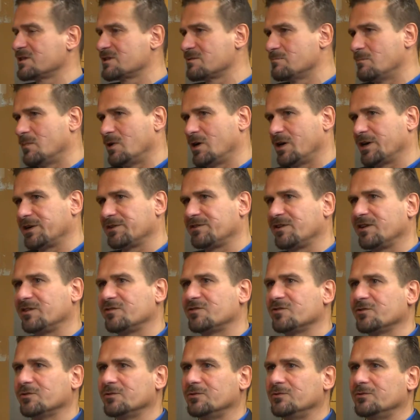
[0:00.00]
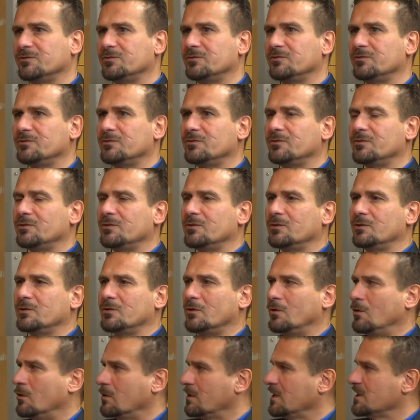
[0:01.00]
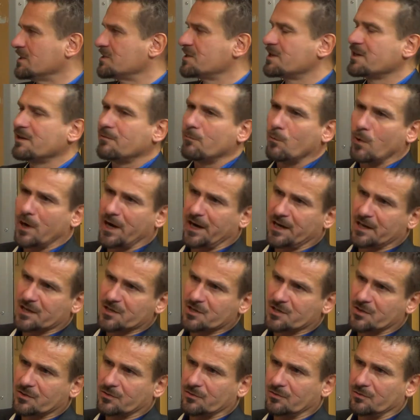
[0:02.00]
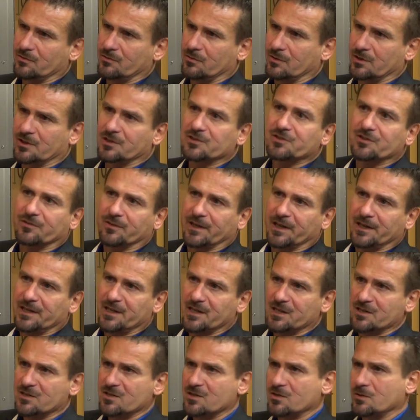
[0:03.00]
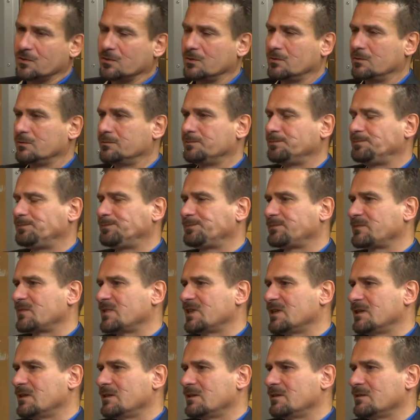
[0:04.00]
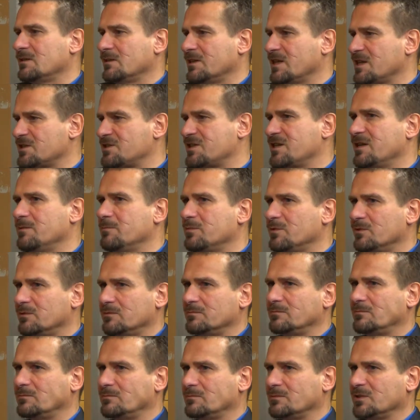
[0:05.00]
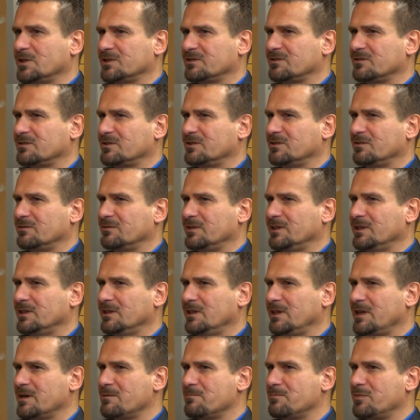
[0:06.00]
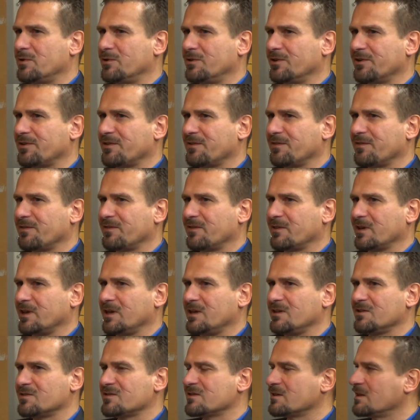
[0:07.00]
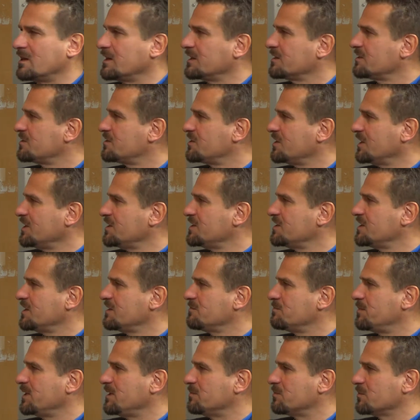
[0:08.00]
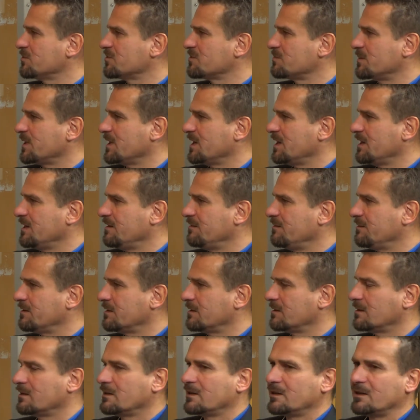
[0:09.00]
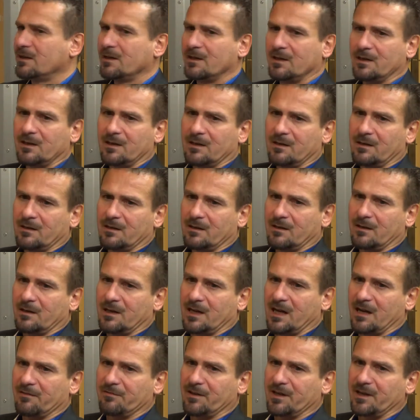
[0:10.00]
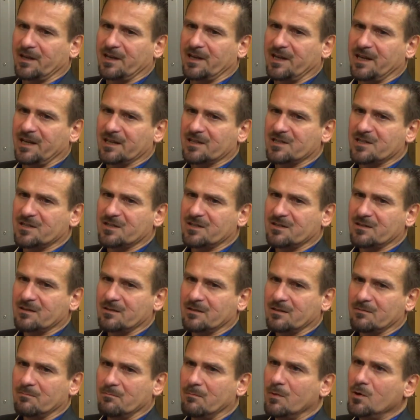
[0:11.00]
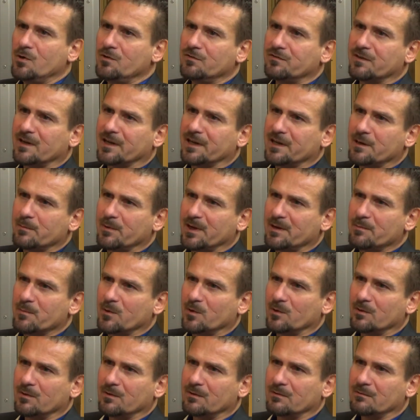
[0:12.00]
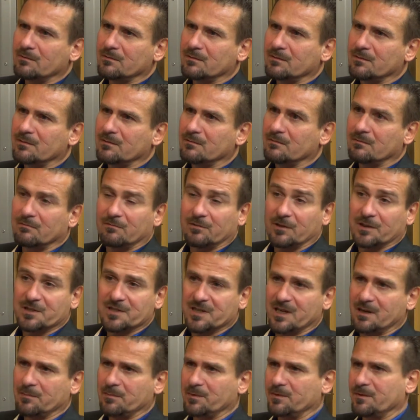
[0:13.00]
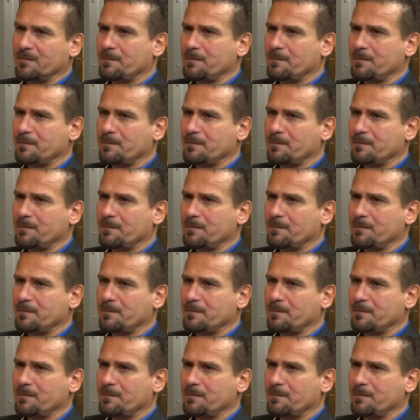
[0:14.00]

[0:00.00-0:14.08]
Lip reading: marketing tool or as an awareness tool or a training tool. So that's simple. But the really important things like changing people's behavior, having kids move a little bit more, for example,